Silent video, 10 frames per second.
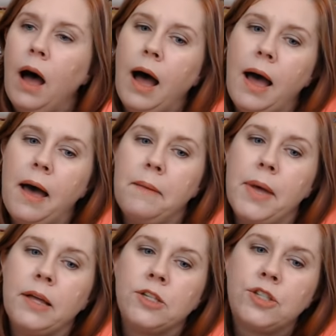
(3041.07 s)

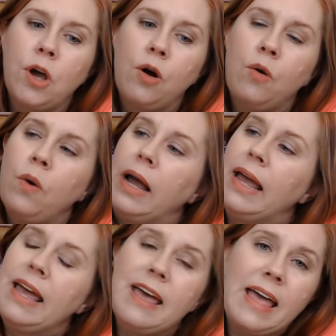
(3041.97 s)
Um, so
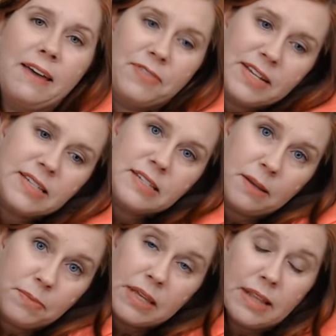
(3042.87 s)
if this is
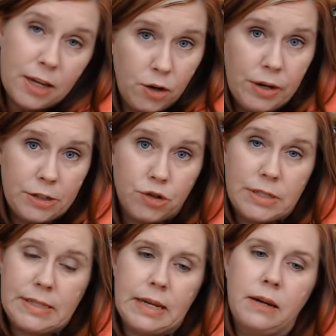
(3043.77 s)
something that you're
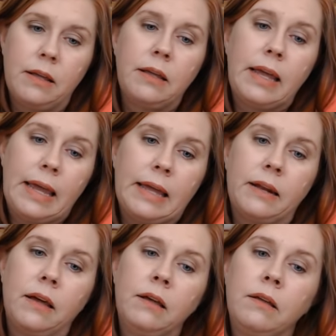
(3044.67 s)
interested
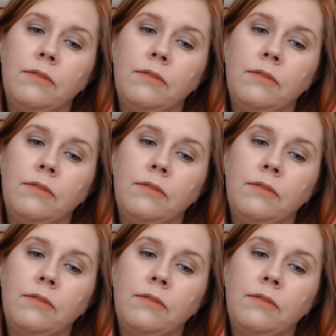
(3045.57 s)
in,